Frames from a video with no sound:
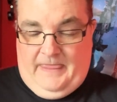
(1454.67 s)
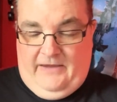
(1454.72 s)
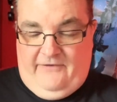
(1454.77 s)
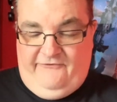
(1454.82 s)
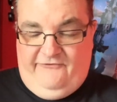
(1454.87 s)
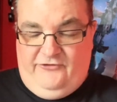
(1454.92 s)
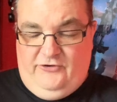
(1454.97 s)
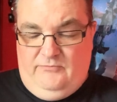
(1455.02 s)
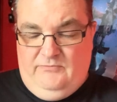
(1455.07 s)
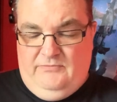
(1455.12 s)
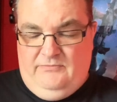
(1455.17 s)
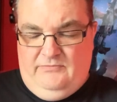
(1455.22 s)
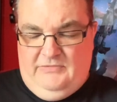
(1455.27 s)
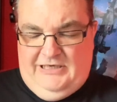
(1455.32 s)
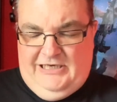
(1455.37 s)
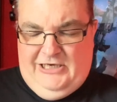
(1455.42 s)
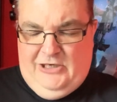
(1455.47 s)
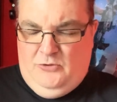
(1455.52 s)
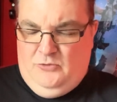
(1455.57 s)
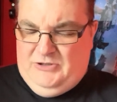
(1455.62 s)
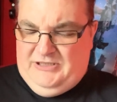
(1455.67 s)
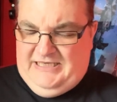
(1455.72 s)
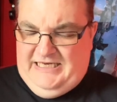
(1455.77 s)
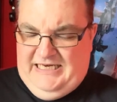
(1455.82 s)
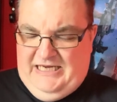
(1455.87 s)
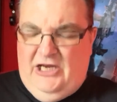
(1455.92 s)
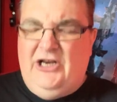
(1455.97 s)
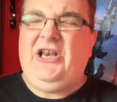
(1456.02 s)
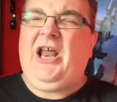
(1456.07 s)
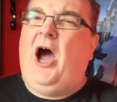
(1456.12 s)
from
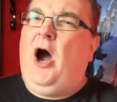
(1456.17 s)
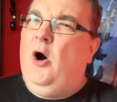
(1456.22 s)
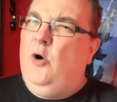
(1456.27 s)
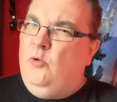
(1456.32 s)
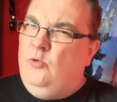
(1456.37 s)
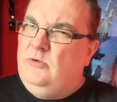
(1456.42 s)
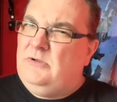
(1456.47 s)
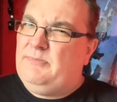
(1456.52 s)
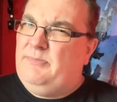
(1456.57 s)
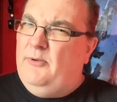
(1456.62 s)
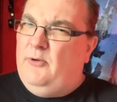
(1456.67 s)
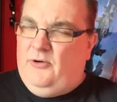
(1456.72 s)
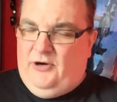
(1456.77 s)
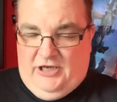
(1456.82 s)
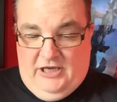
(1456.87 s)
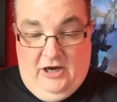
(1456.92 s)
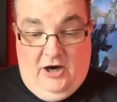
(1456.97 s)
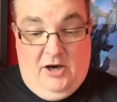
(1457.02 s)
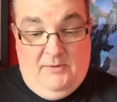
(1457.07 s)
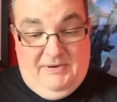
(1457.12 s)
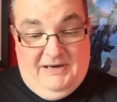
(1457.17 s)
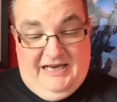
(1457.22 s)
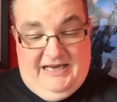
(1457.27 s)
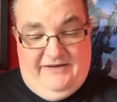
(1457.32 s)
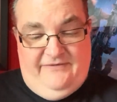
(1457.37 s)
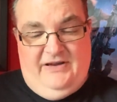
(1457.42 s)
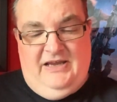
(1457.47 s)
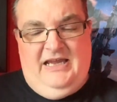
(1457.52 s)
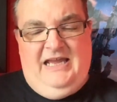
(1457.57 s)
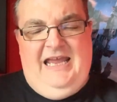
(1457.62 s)
Lucy and Old Boy, I
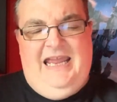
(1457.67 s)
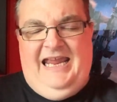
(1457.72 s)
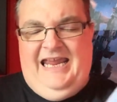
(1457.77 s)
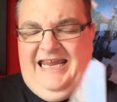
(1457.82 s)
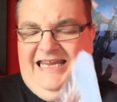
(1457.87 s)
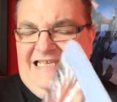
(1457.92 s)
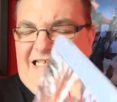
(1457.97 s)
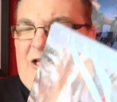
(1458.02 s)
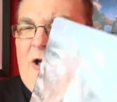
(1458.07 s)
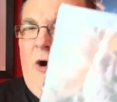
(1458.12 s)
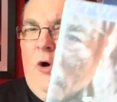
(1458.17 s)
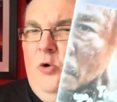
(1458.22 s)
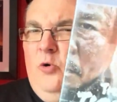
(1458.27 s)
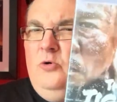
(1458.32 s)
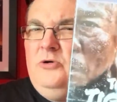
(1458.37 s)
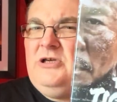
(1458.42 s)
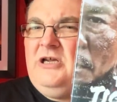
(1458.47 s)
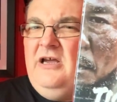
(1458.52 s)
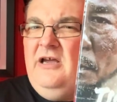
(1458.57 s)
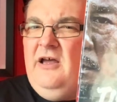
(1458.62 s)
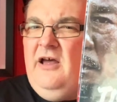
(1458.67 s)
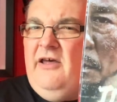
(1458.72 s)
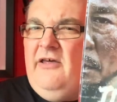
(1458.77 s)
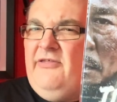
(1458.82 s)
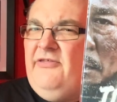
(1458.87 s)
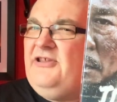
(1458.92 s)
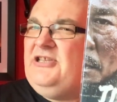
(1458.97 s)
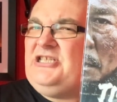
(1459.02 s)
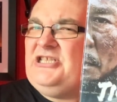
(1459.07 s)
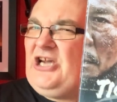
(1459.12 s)
believe. It's called
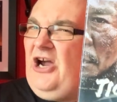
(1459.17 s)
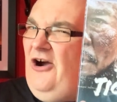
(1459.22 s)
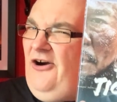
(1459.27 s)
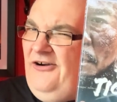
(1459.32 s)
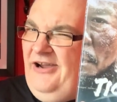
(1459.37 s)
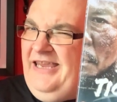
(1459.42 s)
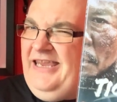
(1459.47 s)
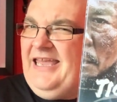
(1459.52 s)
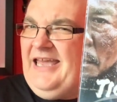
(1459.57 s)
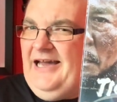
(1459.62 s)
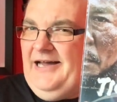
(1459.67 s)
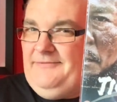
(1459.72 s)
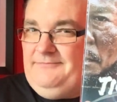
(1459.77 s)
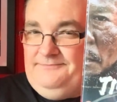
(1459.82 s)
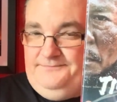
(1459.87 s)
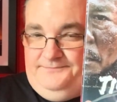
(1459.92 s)
The Tiger.